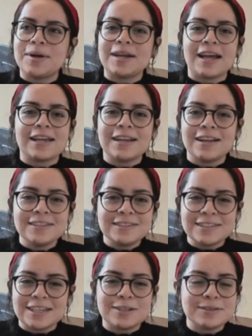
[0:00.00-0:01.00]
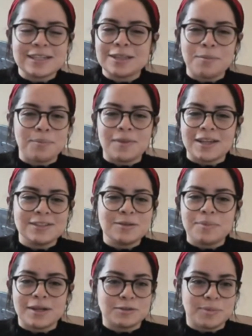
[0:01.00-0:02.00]
But I can honestly say that's
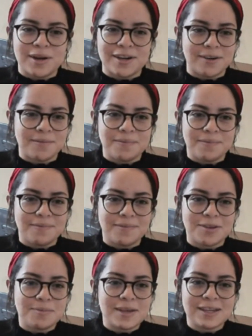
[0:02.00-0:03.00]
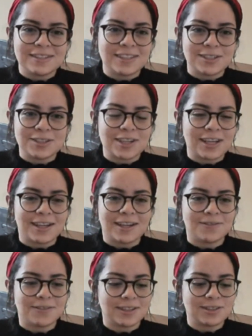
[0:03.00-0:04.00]
the best part. You make such like
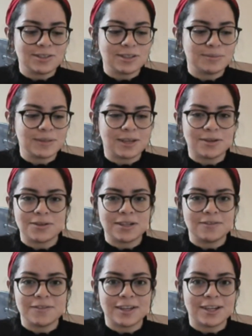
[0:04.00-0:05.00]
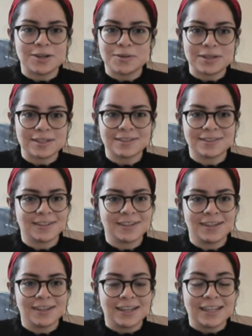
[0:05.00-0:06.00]
relationships that you don't even notice.
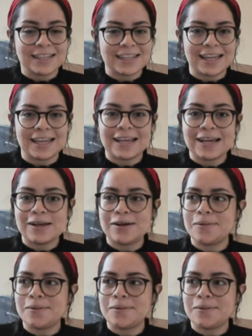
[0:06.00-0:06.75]
Like